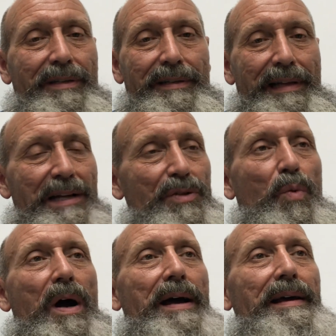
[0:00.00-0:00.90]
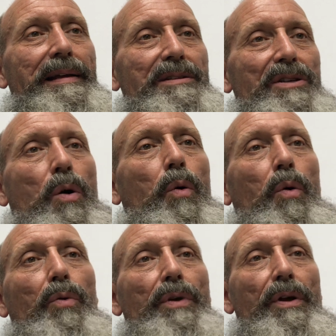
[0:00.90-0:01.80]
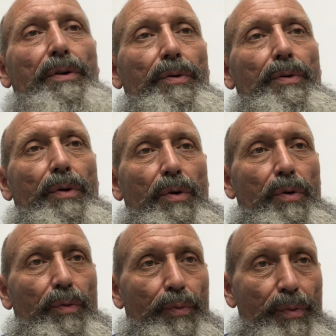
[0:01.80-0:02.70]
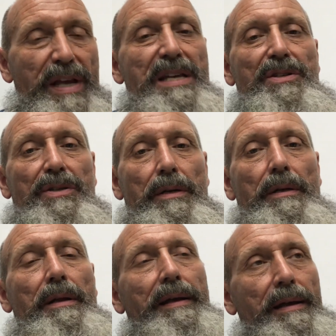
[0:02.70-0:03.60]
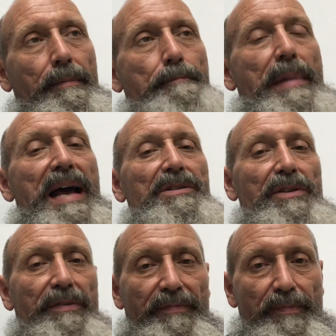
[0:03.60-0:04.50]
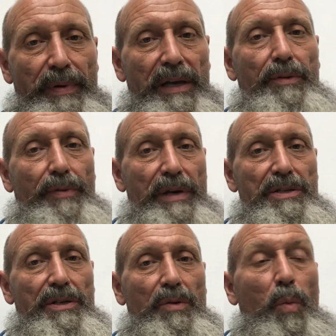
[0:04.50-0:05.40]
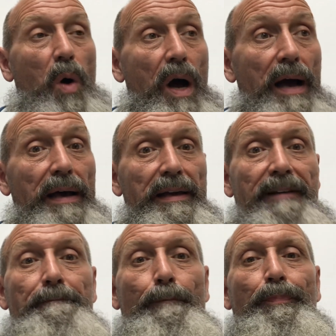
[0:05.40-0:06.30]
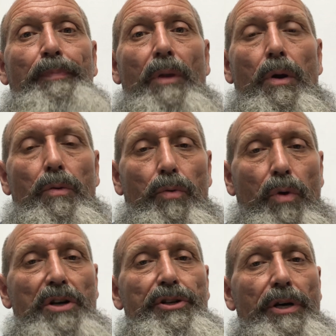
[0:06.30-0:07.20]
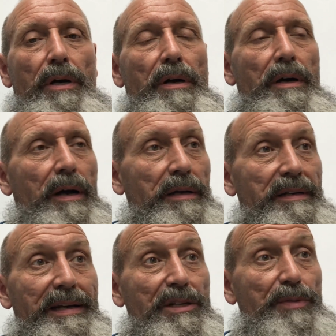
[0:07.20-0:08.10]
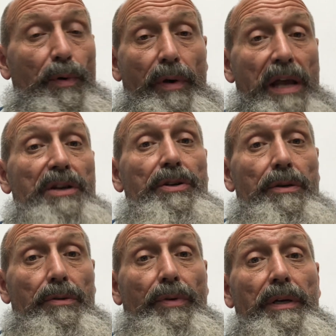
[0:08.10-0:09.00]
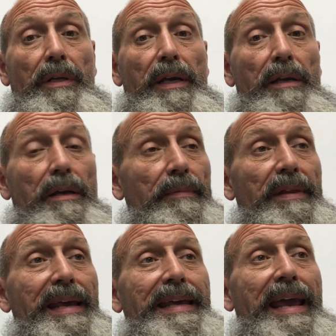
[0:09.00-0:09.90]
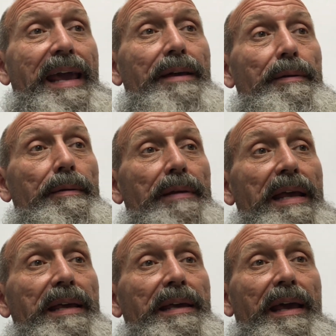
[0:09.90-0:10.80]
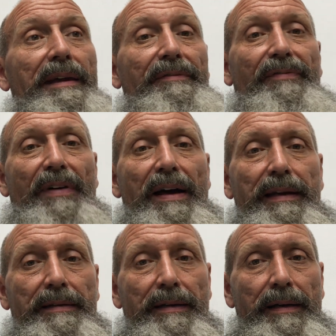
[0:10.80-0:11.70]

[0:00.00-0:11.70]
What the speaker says: that's why that's a whole nother reason, and a massive big reason why Russia, out of desperation, really, they can't fight